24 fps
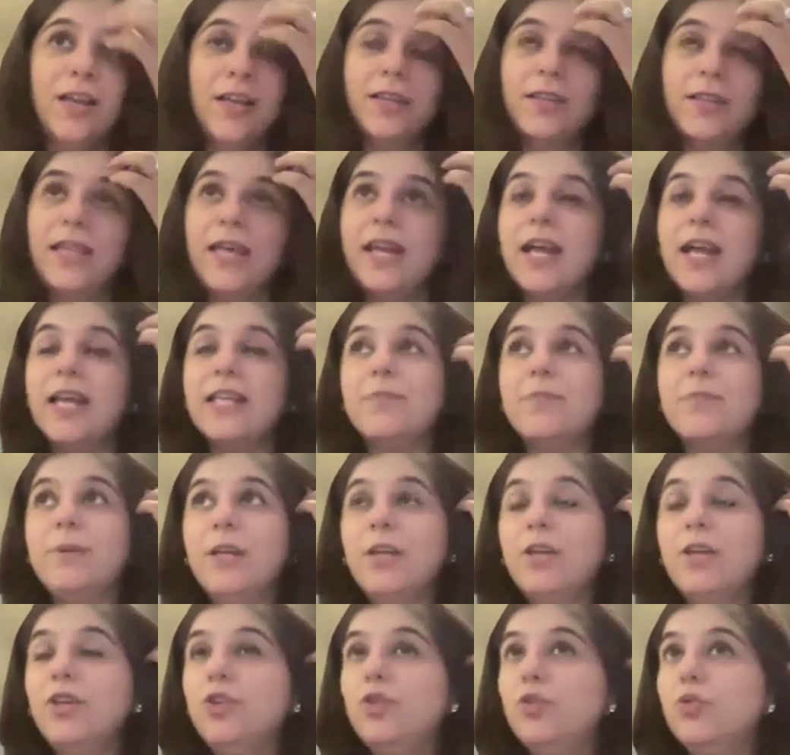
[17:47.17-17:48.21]
There has
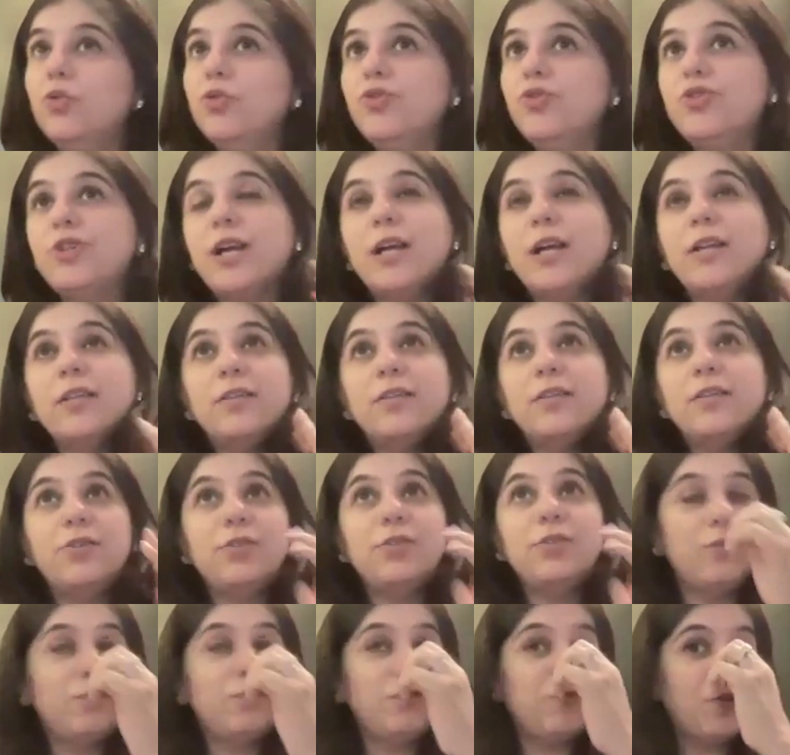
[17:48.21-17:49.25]
been a huge
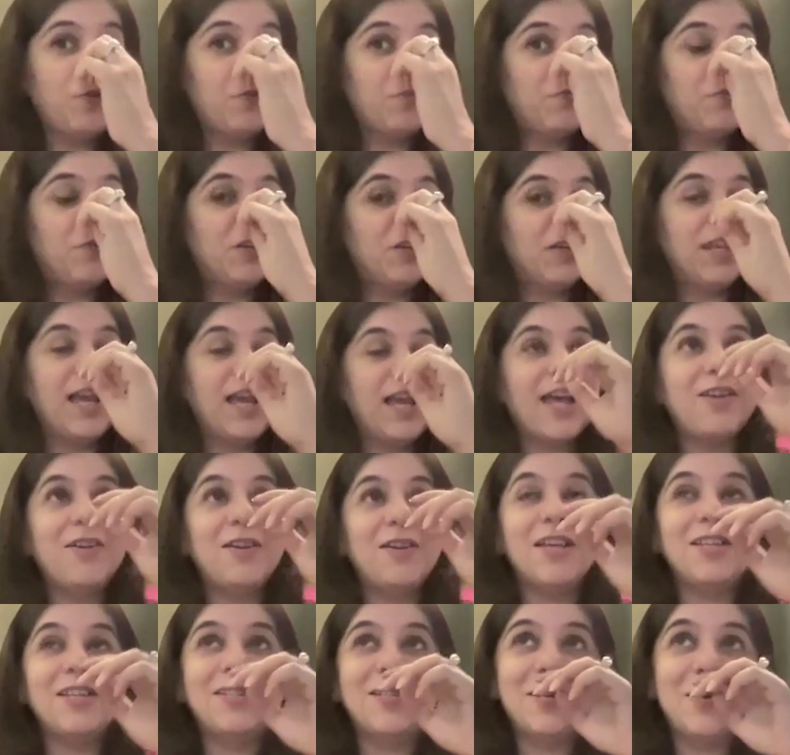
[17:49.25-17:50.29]
transition from working.
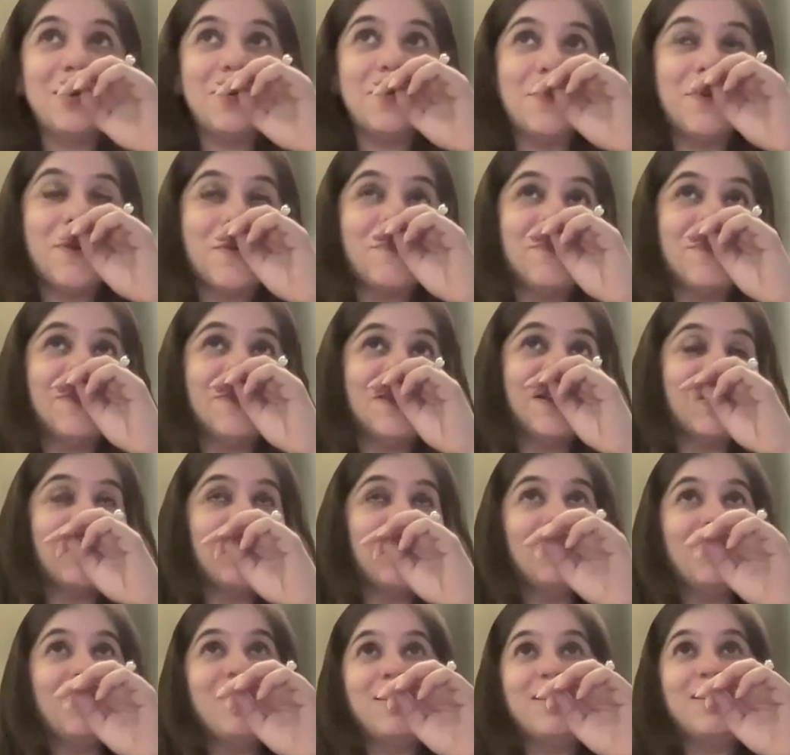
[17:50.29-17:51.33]
I still remember a
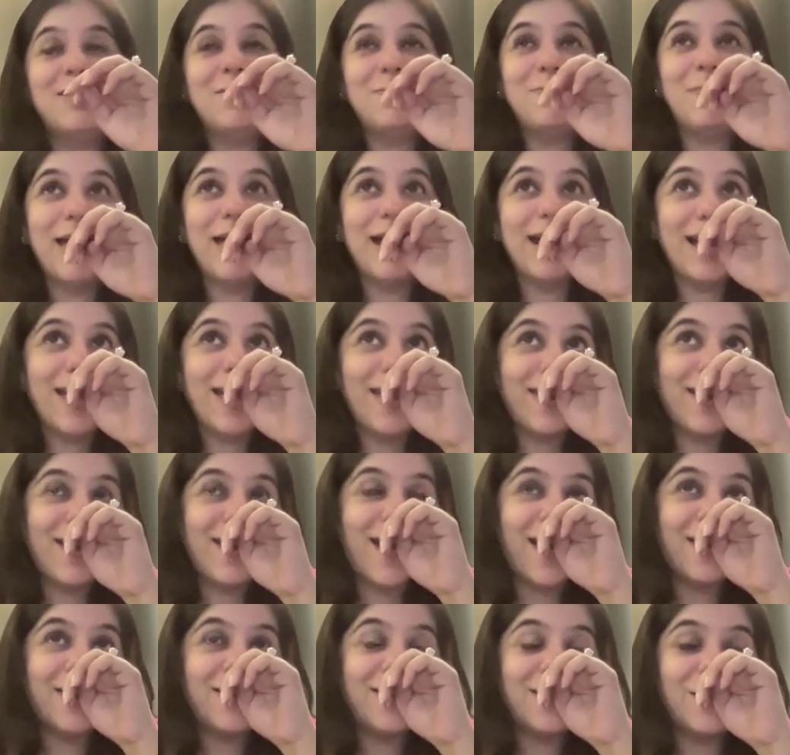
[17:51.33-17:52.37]
couple of years back, I had
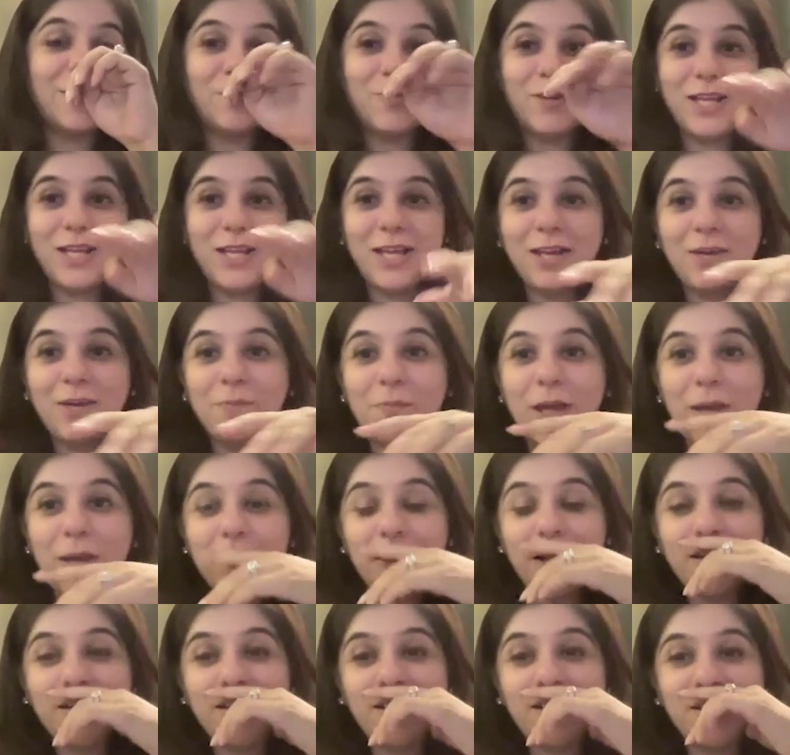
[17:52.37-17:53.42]
hired somebody in my
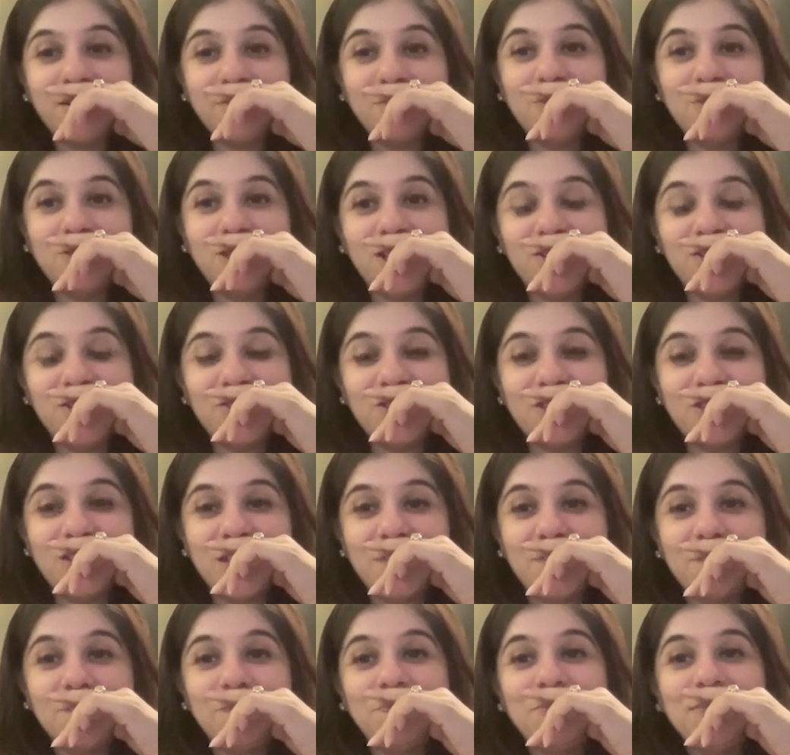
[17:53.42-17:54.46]
marketing communication
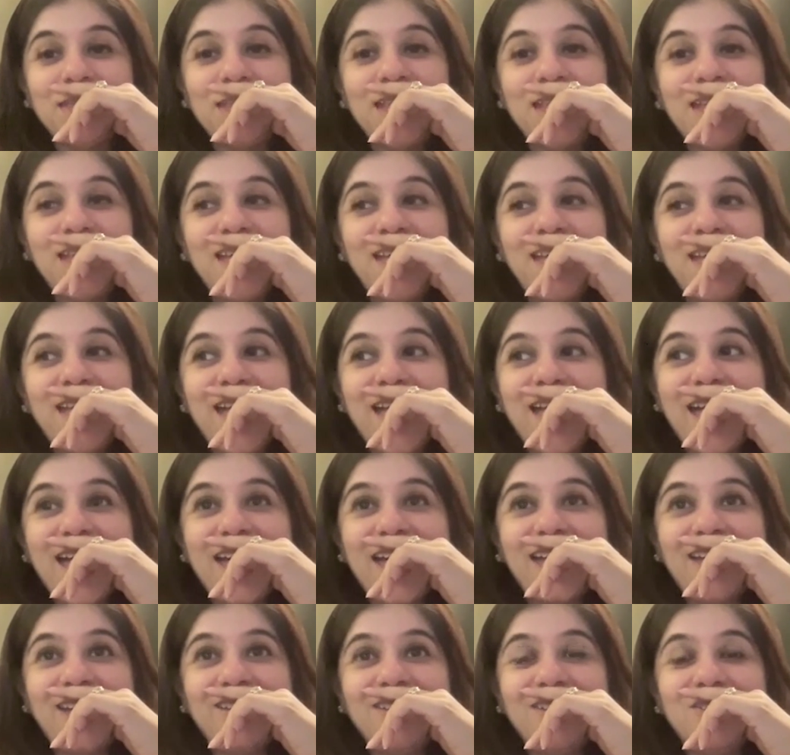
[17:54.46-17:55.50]
team,
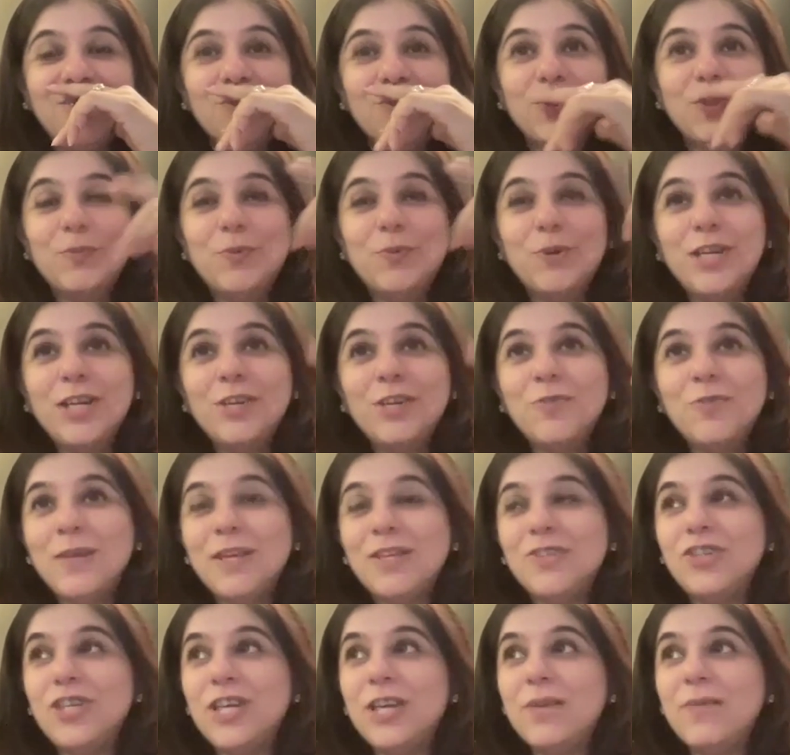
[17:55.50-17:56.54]
and she was reporting to me,
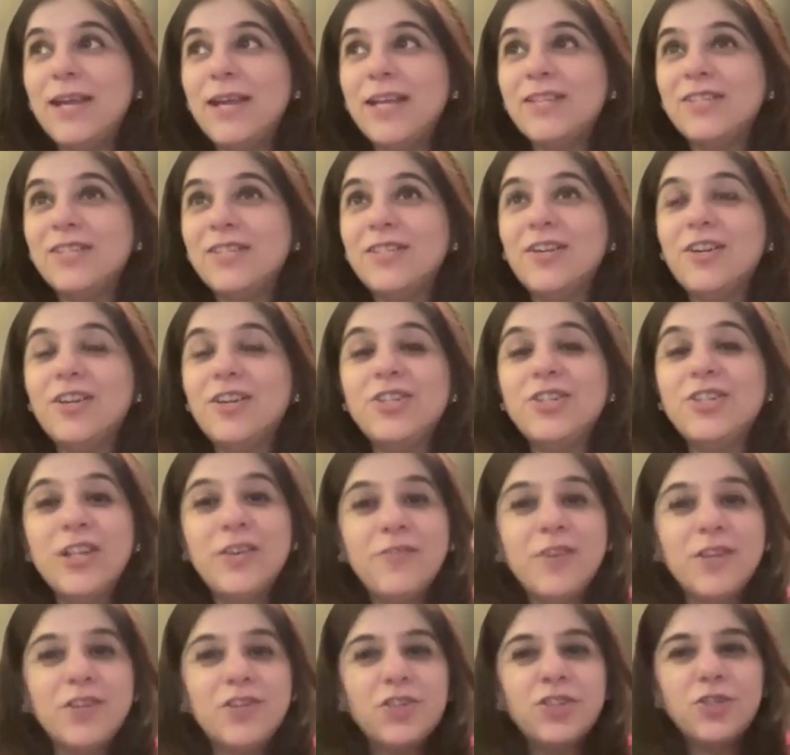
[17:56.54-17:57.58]
and she came back and she said, Rachita,
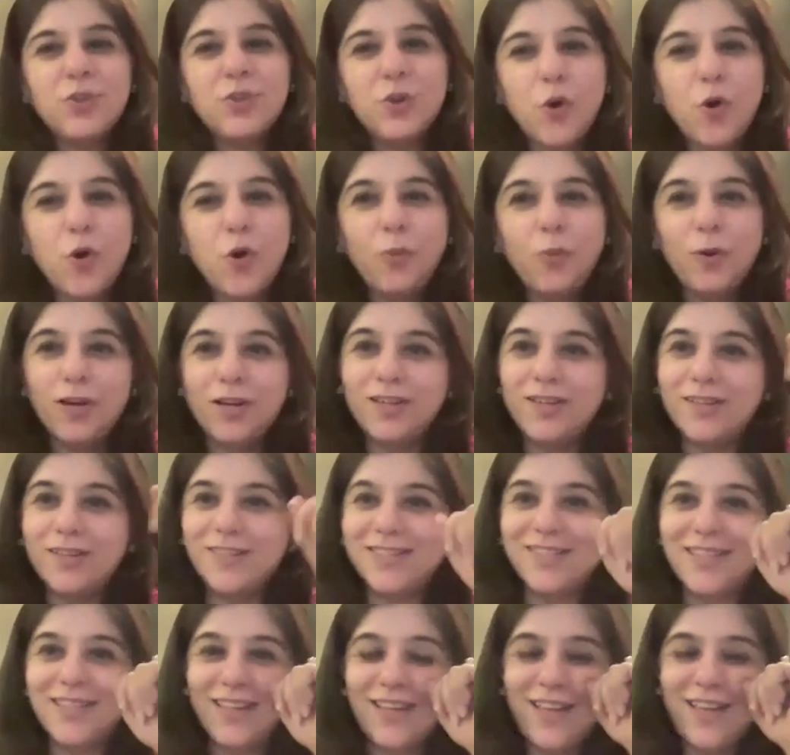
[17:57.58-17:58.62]
we are just
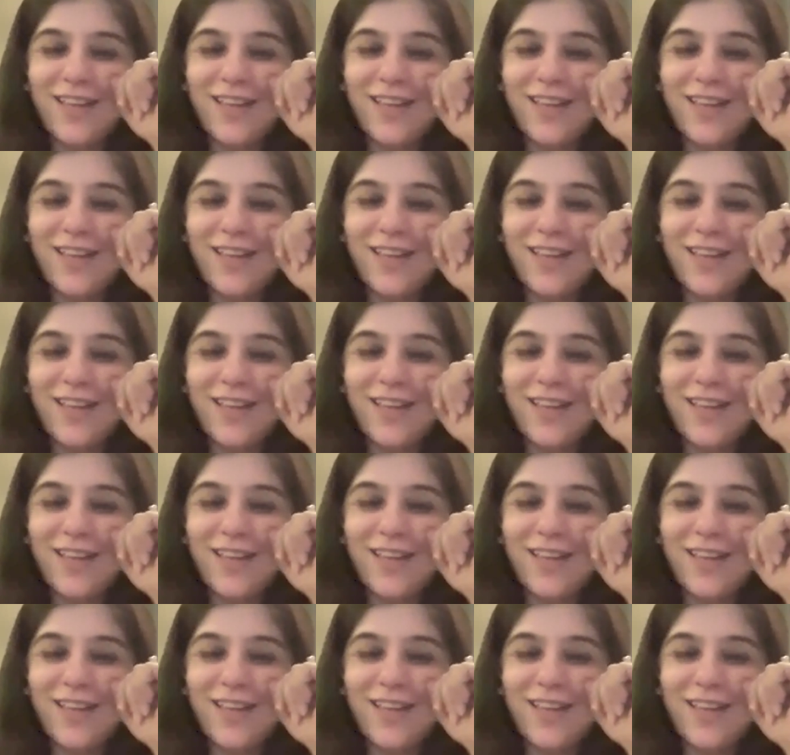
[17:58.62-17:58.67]
co-workers.